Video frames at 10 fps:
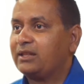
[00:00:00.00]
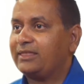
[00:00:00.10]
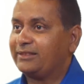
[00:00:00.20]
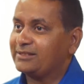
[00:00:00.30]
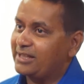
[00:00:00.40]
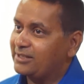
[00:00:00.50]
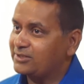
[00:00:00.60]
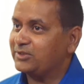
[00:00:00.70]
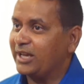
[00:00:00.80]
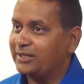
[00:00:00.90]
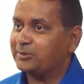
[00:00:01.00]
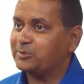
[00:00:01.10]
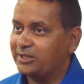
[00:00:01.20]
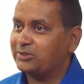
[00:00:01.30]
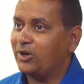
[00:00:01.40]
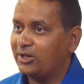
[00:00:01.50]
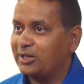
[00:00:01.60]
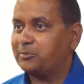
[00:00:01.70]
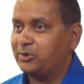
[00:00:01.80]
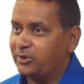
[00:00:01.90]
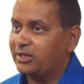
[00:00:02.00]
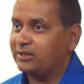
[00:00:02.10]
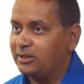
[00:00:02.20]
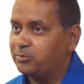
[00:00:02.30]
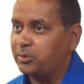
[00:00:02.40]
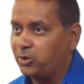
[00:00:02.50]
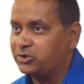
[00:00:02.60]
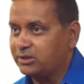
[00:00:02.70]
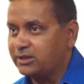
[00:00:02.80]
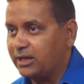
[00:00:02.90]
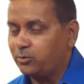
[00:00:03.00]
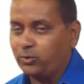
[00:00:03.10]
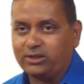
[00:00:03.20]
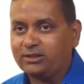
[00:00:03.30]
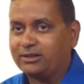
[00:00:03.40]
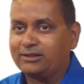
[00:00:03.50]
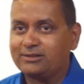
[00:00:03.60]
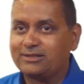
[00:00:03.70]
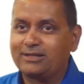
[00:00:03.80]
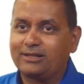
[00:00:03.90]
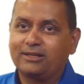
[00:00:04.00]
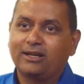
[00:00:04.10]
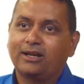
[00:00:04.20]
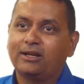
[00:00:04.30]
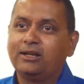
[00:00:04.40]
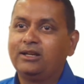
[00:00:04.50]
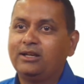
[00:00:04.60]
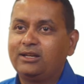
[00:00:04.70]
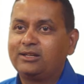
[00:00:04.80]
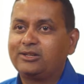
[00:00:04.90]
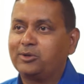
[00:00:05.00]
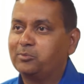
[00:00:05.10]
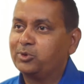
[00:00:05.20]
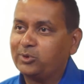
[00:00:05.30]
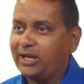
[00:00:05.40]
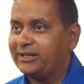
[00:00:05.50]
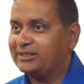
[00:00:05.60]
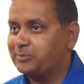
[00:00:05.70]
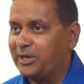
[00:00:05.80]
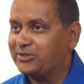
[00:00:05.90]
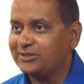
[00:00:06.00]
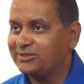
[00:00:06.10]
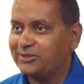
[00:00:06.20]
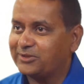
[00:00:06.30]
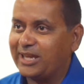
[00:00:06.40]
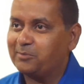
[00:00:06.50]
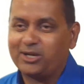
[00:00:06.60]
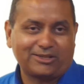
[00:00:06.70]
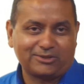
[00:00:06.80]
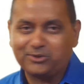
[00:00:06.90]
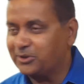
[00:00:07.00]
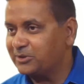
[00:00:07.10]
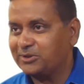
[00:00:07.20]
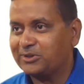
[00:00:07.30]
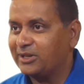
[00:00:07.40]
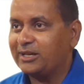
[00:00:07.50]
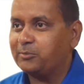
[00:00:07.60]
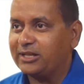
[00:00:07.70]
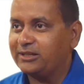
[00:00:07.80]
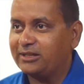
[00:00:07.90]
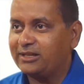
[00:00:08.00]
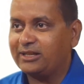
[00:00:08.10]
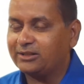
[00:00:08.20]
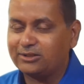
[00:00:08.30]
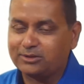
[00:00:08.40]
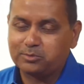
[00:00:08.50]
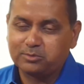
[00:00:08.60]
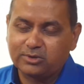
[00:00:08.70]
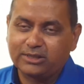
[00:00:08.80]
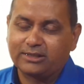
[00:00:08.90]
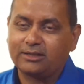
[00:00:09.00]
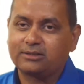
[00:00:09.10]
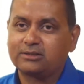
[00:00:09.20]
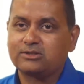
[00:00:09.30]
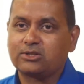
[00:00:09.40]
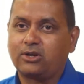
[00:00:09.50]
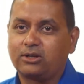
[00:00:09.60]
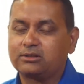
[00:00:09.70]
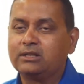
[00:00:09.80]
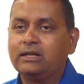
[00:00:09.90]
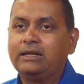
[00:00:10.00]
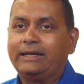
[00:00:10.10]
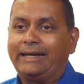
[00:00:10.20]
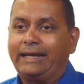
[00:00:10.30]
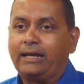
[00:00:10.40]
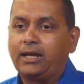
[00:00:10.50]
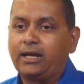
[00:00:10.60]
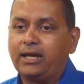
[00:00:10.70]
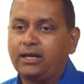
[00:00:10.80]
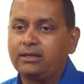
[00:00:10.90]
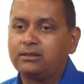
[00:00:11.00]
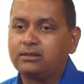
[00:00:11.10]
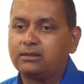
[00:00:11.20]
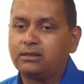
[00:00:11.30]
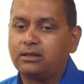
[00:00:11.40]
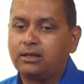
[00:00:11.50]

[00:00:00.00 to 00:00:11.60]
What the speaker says: that the sales of the items had gone up during the promotion time, whether it is the blue light specials of Kmart or any other retailer and so on. And